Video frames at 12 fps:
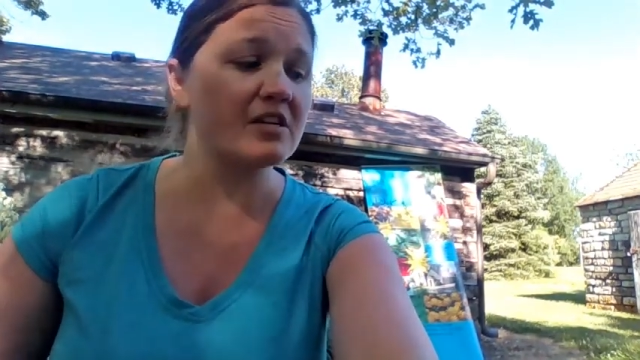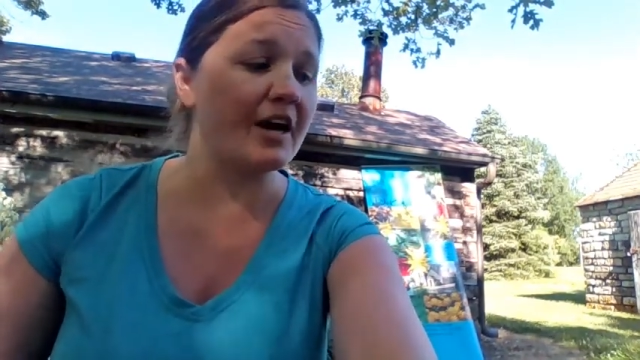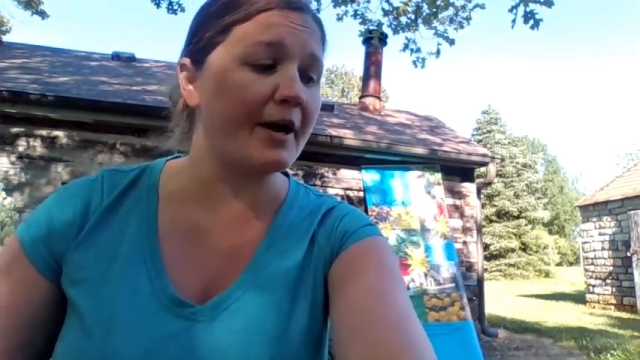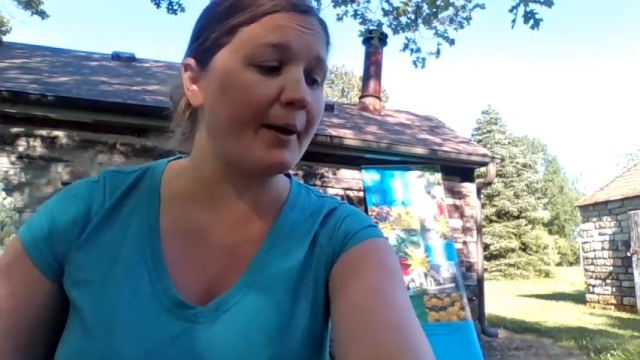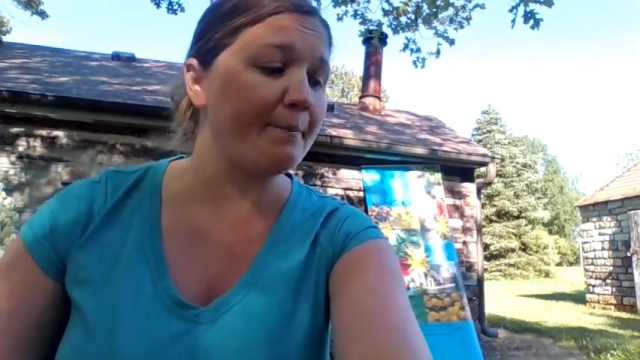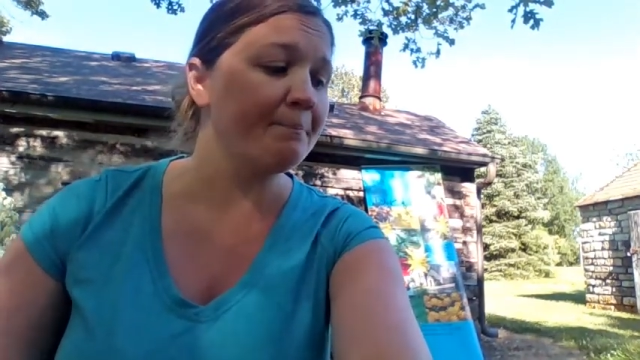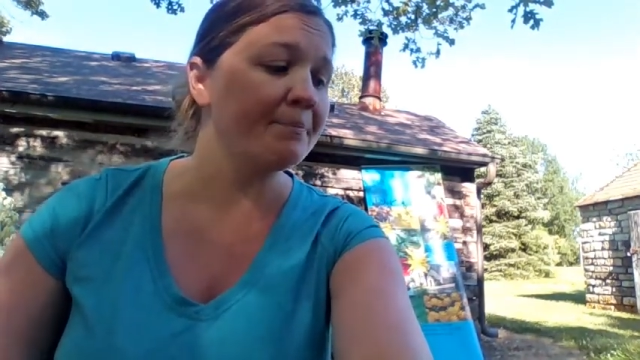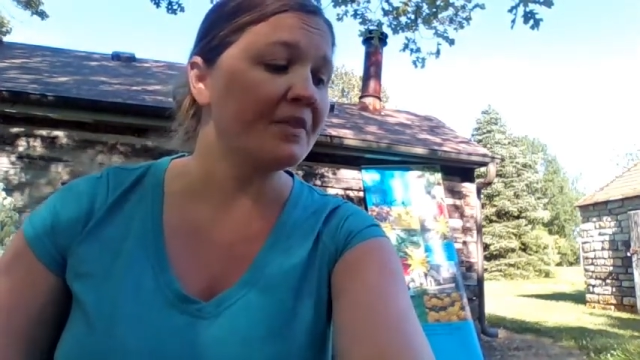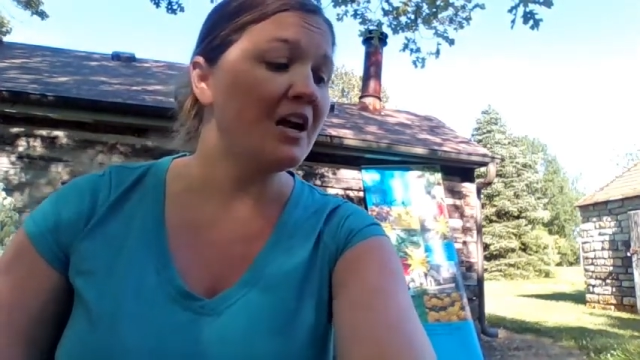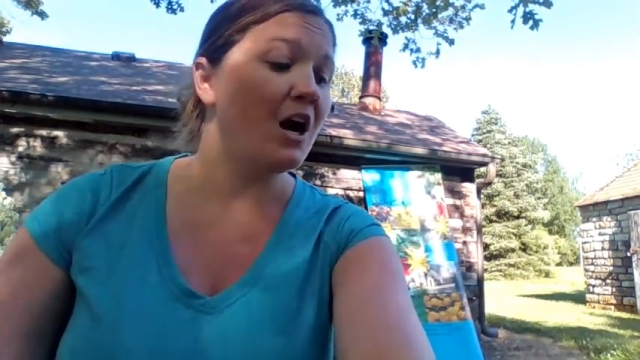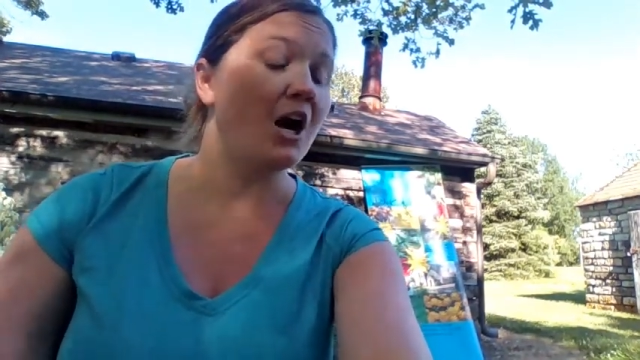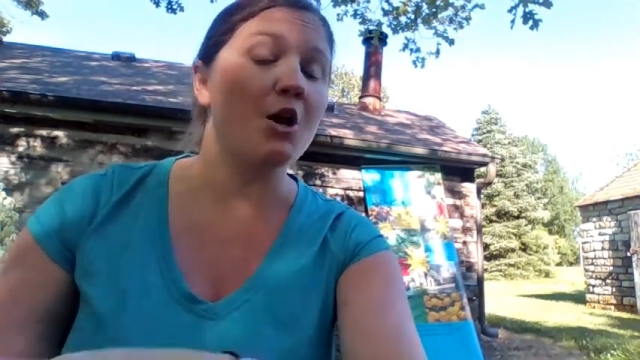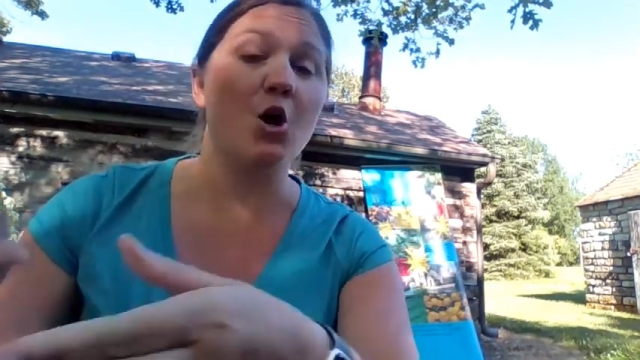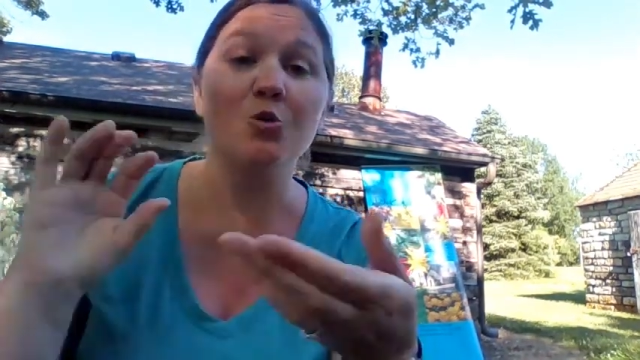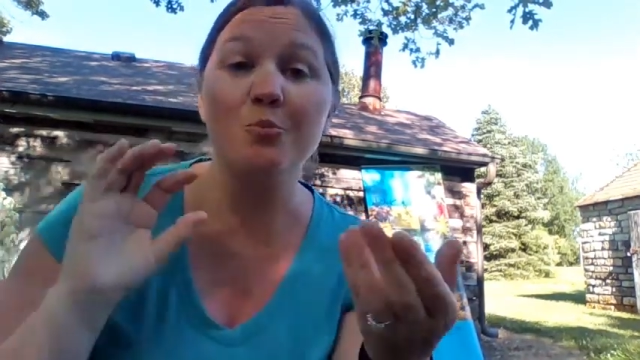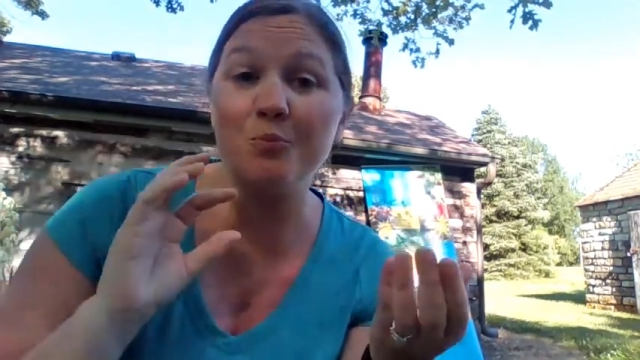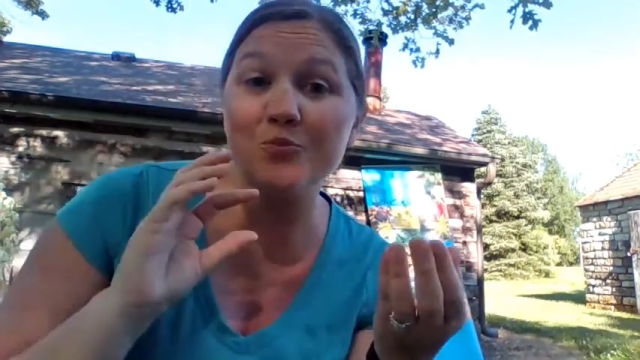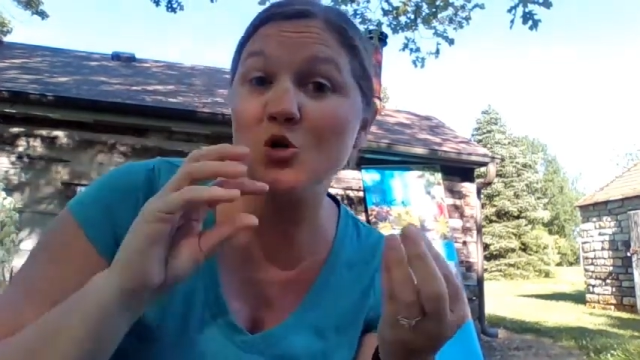an old
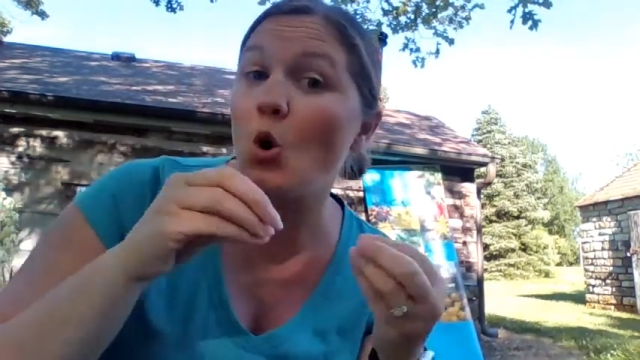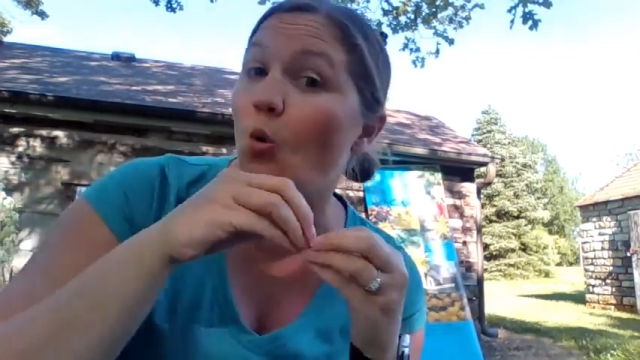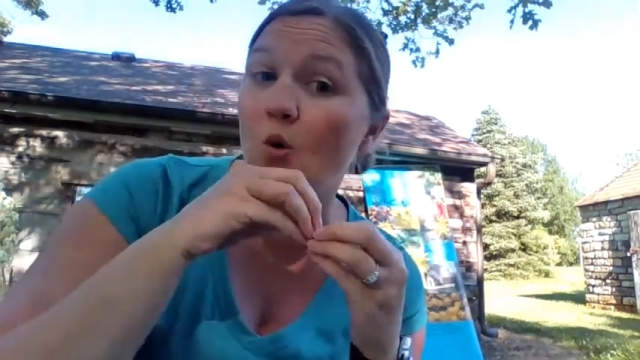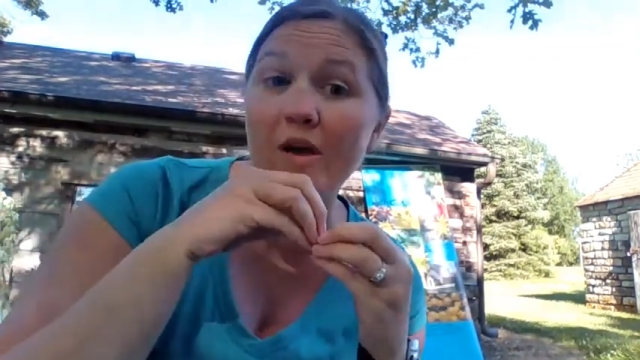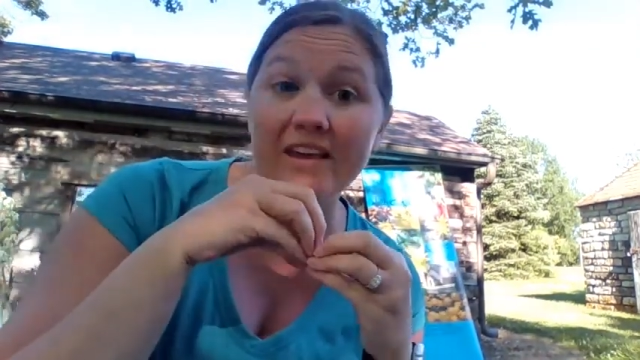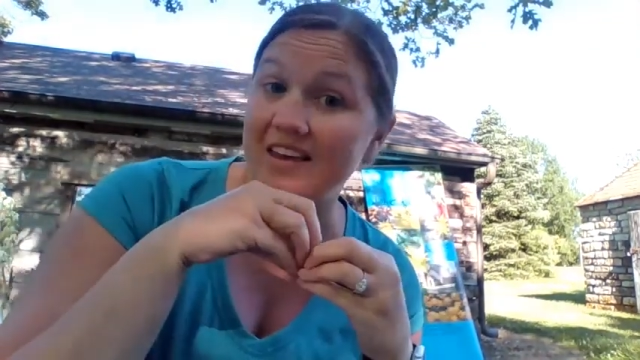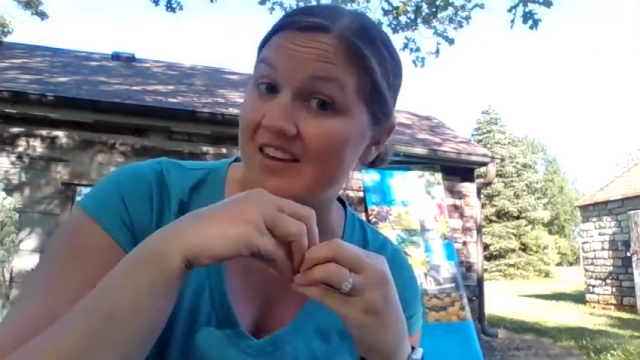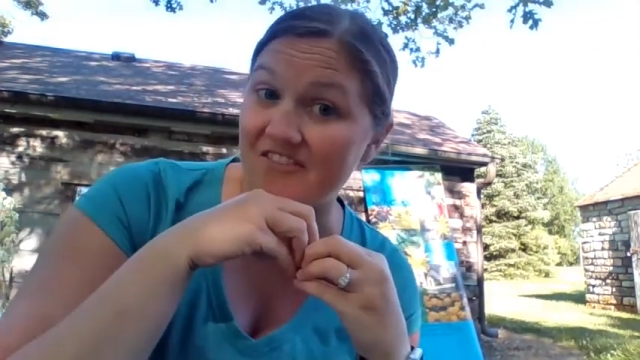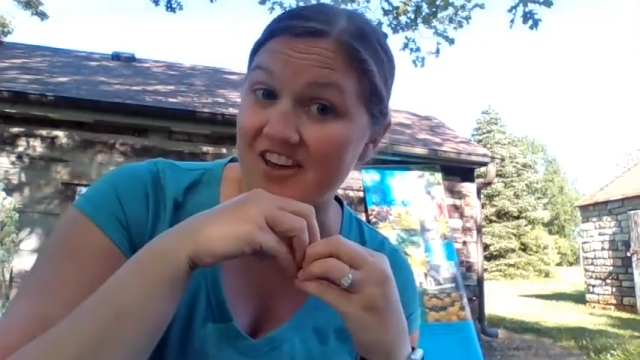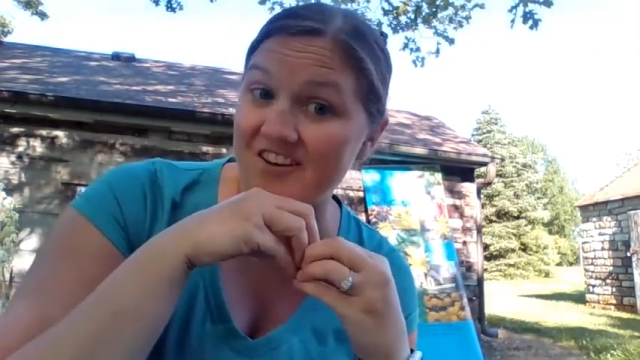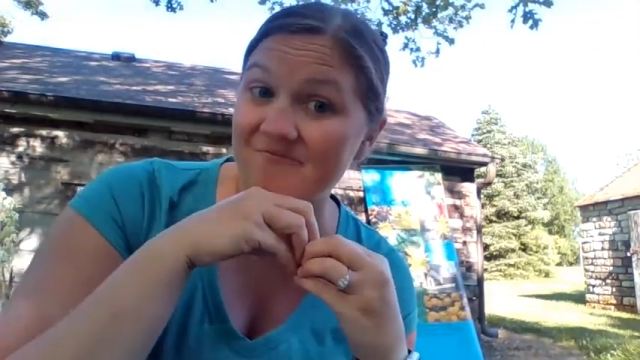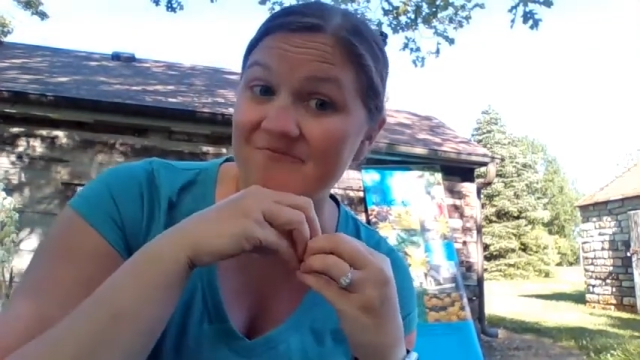toy even.